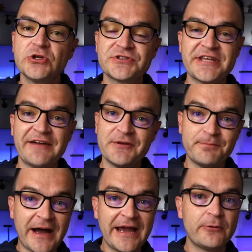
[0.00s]
You'll just have to
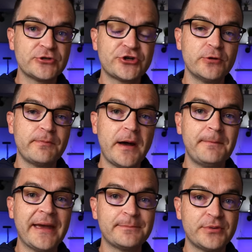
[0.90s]
buy a return
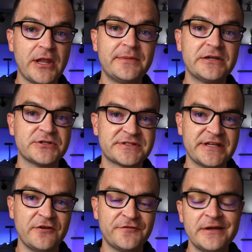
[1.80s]
pump and plumb it
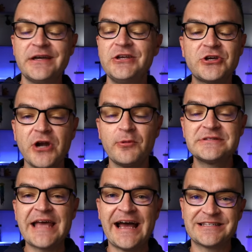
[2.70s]
yourself and you can
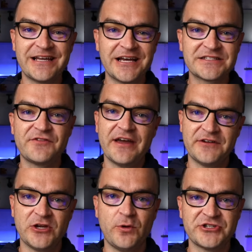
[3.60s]
always ask us if you have
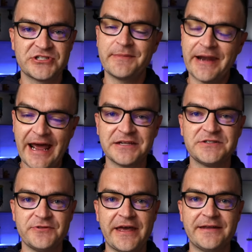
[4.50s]
any questions about how to
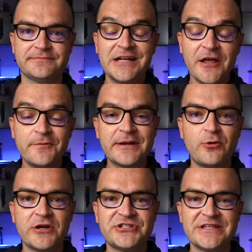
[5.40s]
do that. Another big
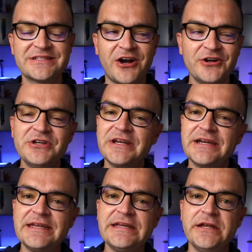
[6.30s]
question is, are you gonna
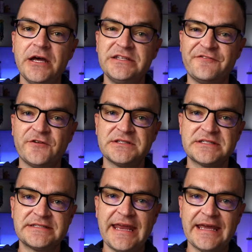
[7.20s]
need a different
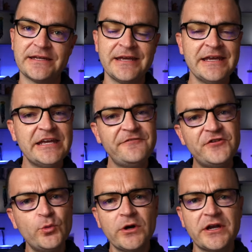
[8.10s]
stand? If
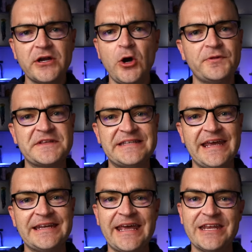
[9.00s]
you weren't gonna go with a
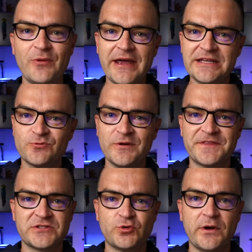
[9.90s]
stand anyways with
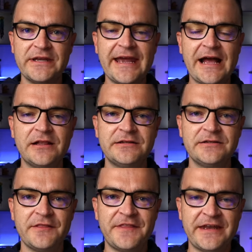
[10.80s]
the 20 gallon,
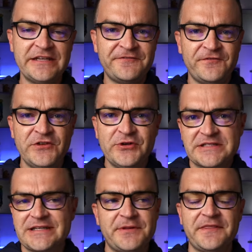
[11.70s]
then if you
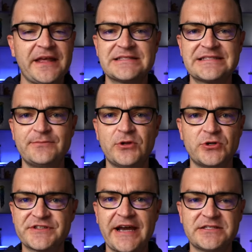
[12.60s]
get something that's similar
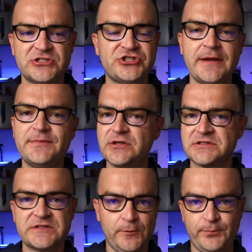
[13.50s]
size and shape, you can
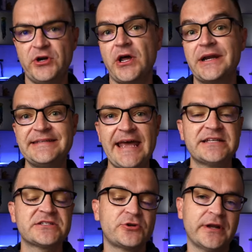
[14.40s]
still put it on a
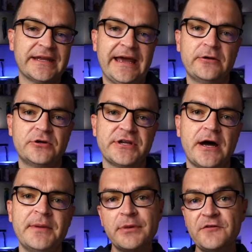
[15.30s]
desk or on a
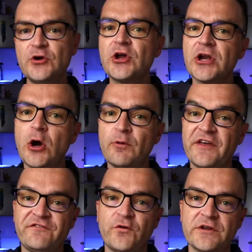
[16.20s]
countertop. But if you're gonna go with
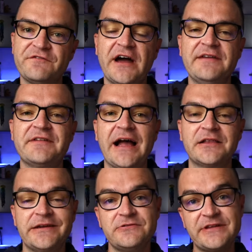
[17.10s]
the 45
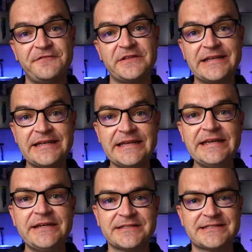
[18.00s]
gallon and you definitely
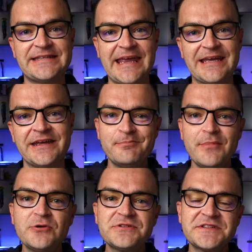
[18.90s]
need a stand,
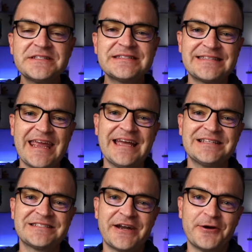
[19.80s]
most of the
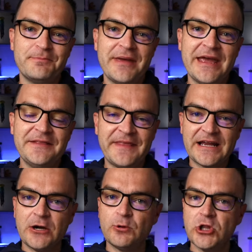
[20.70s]
stands that are made
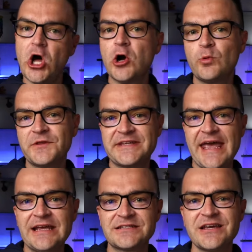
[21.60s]
that go along with
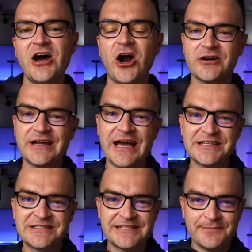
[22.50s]
tanks are
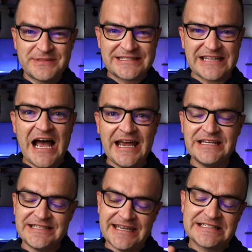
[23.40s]
custom
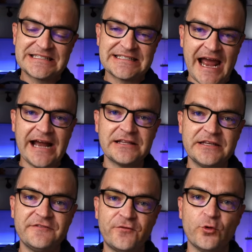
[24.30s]
sized
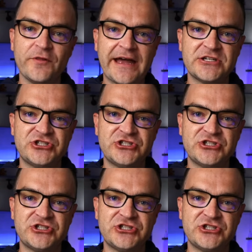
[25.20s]
exactly for that